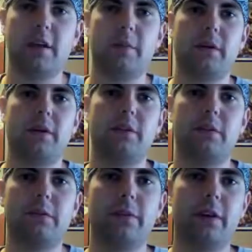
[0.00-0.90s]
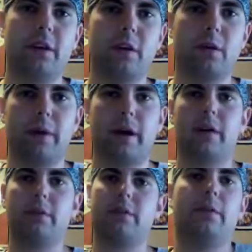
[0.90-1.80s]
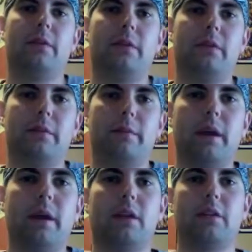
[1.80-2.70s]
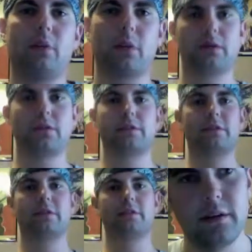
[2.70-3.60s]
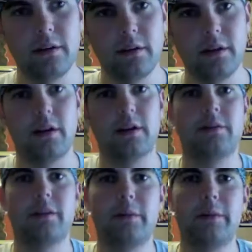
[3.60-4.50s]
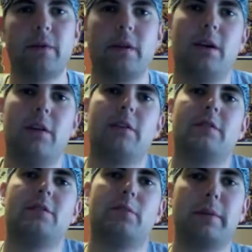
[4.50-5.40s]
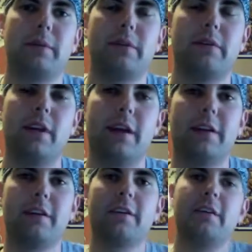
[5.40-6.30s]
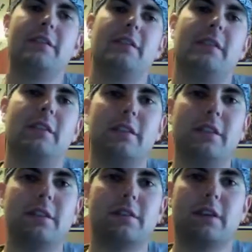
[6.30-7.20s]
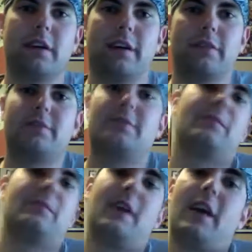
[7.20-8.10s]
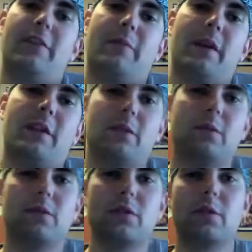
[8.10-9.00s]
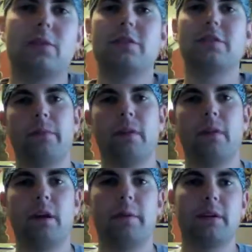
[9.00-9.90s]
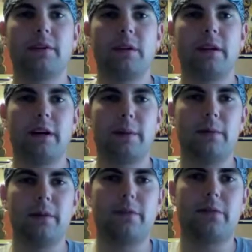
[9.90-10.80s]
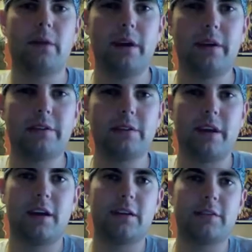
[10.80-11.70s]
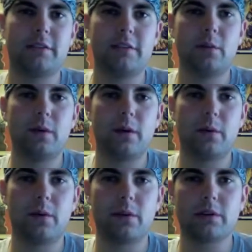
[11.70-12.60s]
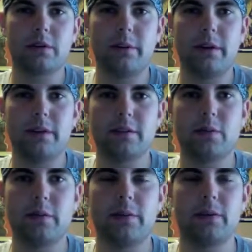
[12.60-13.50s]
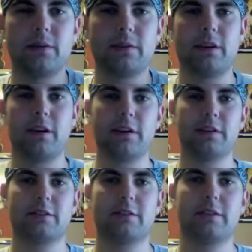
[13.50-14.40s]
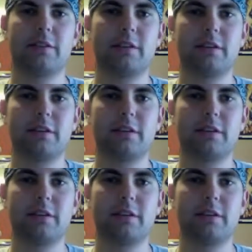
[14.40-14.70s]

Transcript: I'm going to do a video about making a torch. Some people call this primitive lighting, because I guess cavemen used torches. I'm going to try a couple of different ways and see what works the best, what burns longest.